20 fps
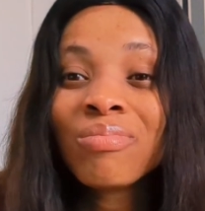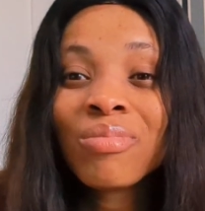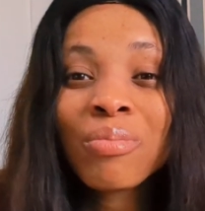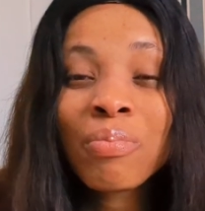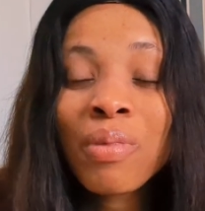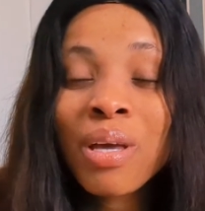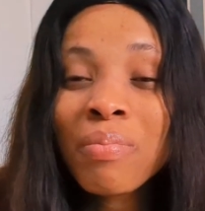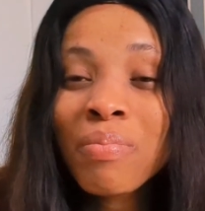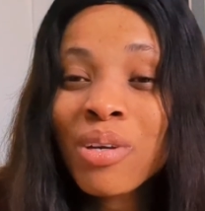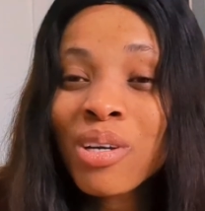
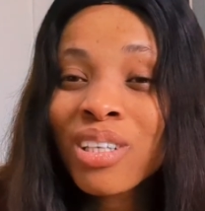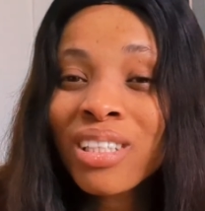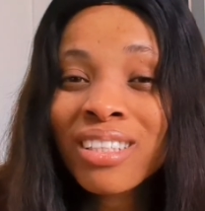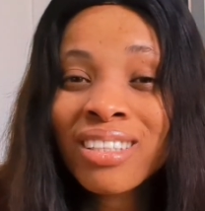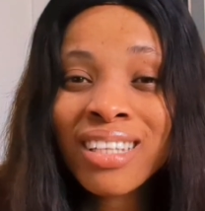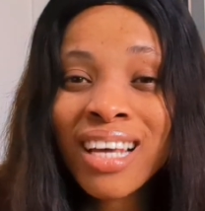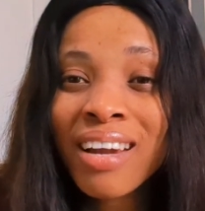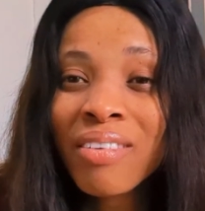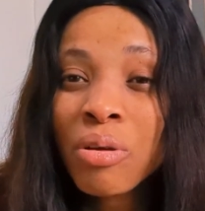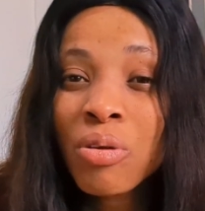maybe
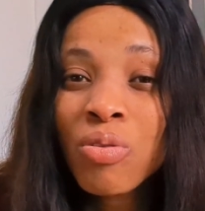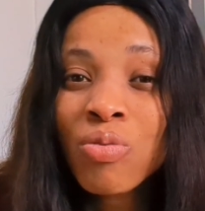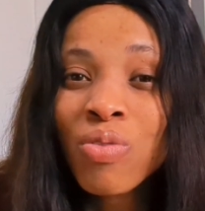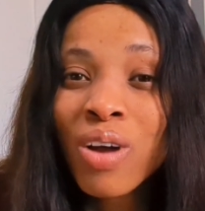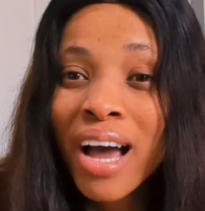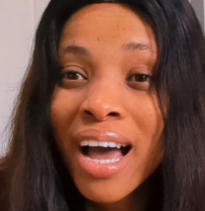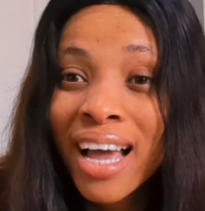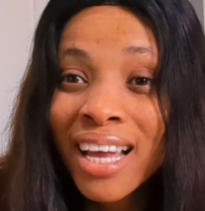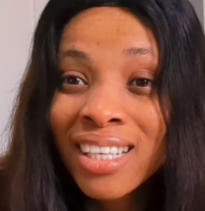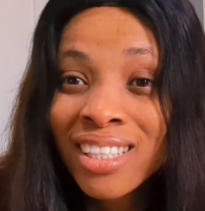ordinary
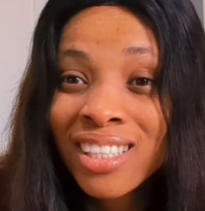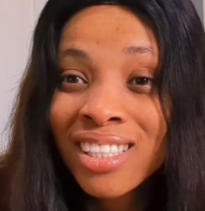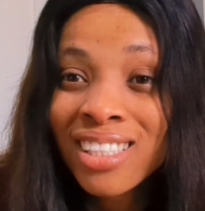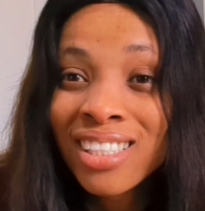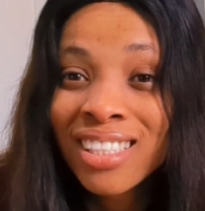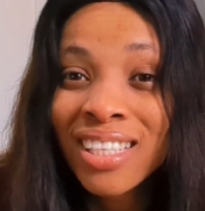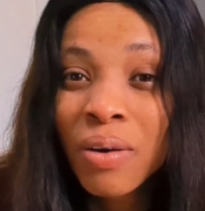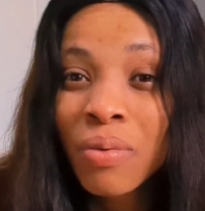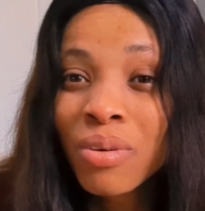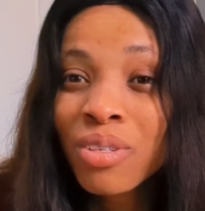rash
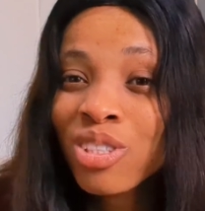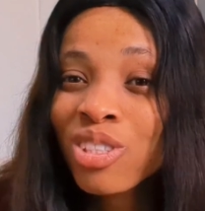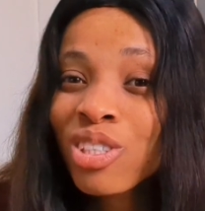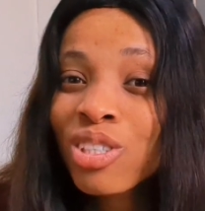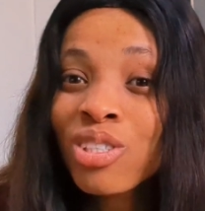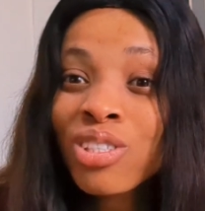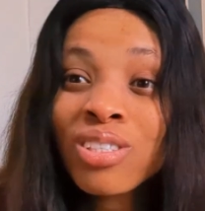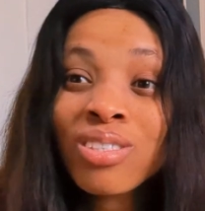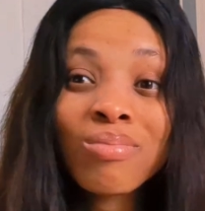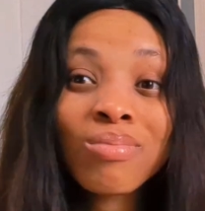that was
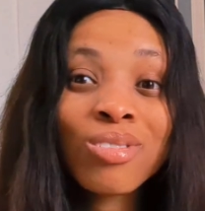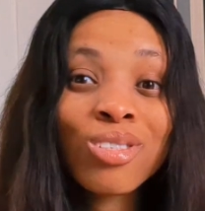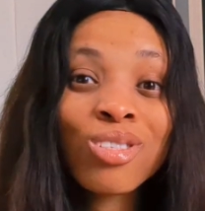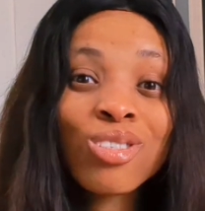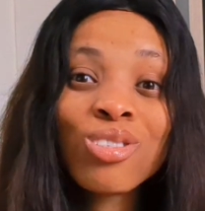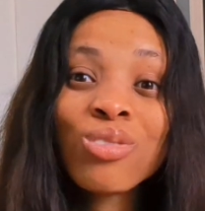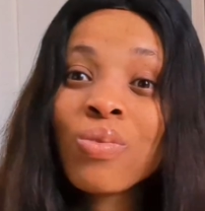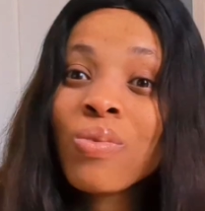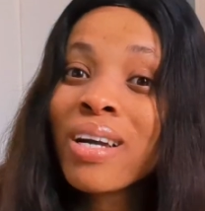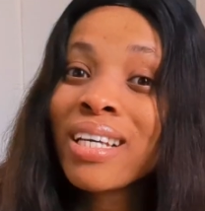just due
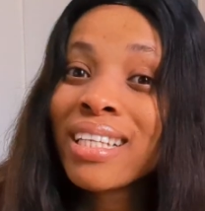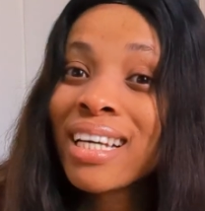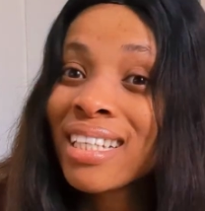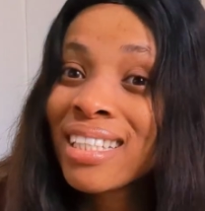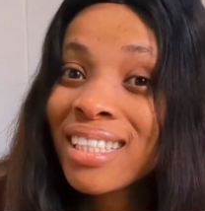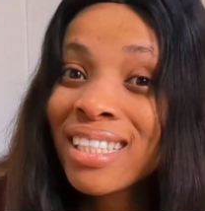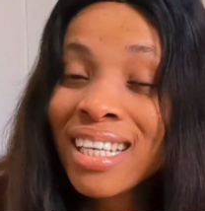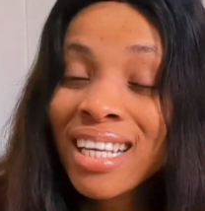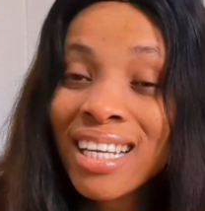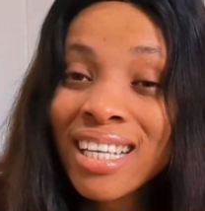to weather
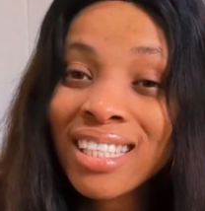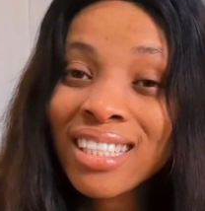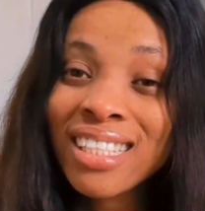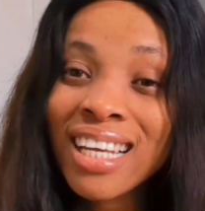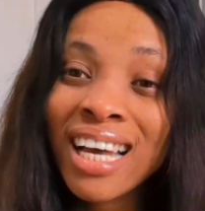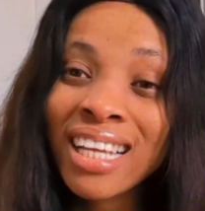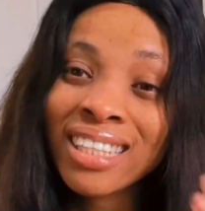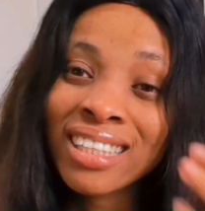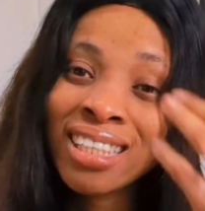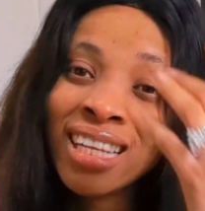change
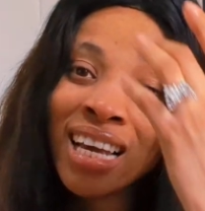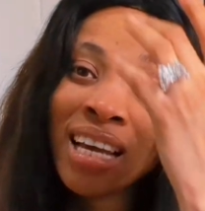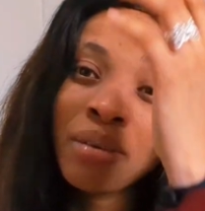and